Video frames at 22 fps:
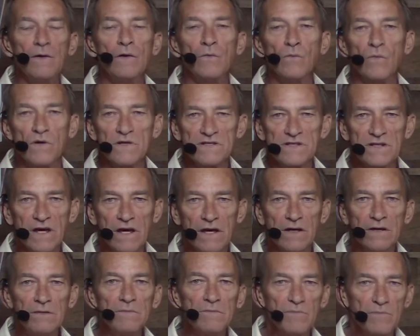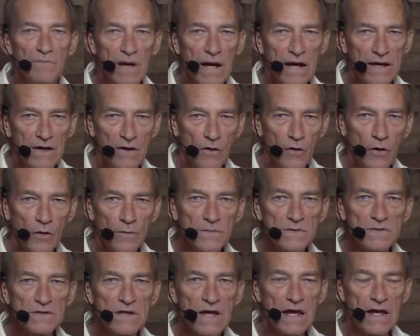once again, by
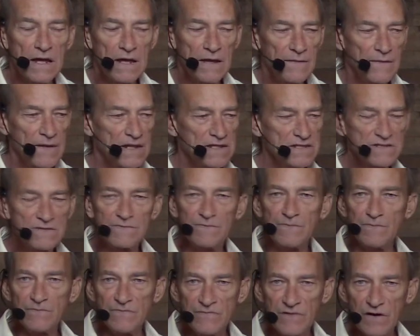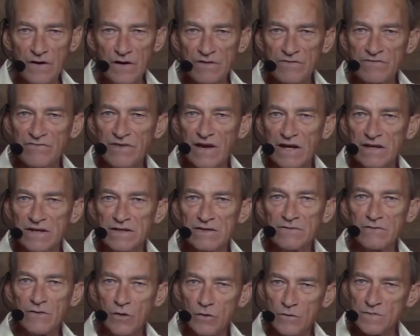herbs, and that's very
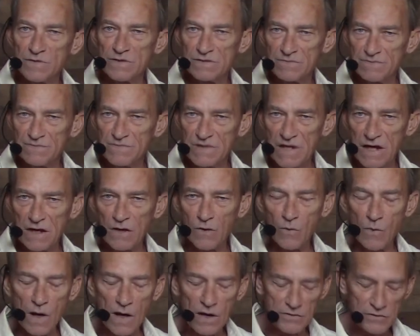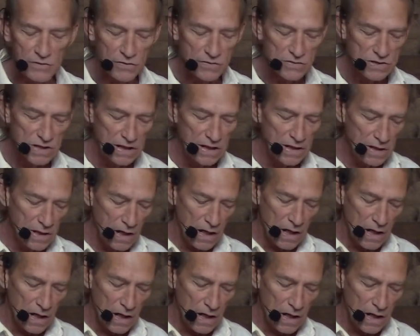effective. Herbs take a while usually.